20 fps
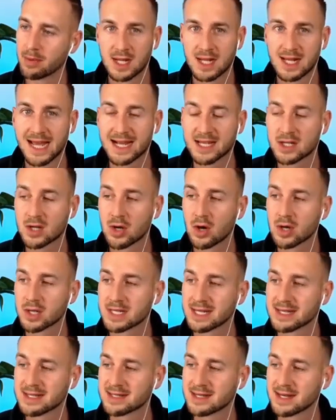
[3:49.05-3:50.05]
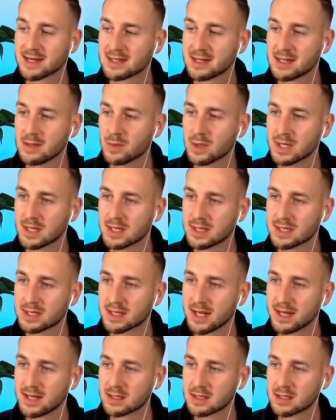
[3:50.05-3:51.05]
Gas cost 61
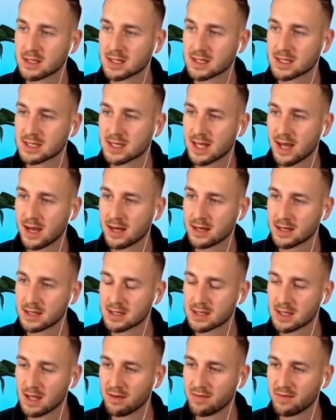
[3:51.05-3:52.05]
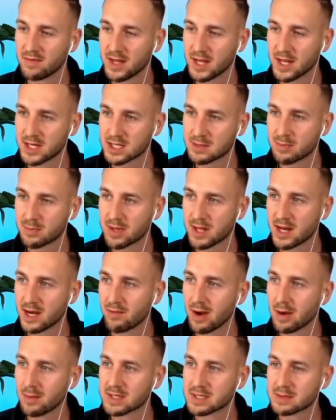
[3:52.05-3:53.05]
cents, just standard stuff here, just playing
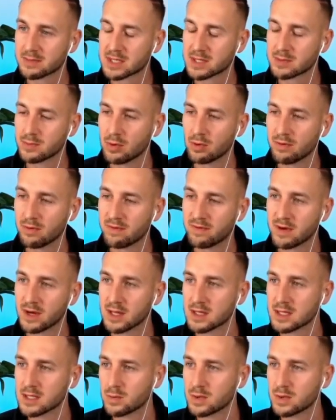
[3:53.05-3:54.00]
around with some small funds.